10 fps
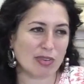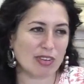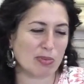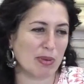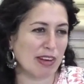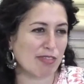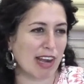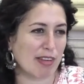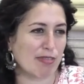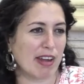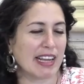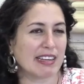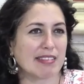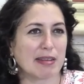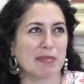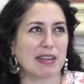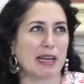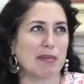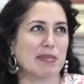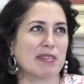so it's whatever I find.
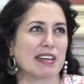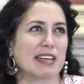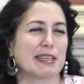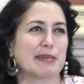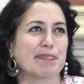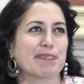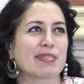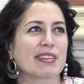Sometimes, um,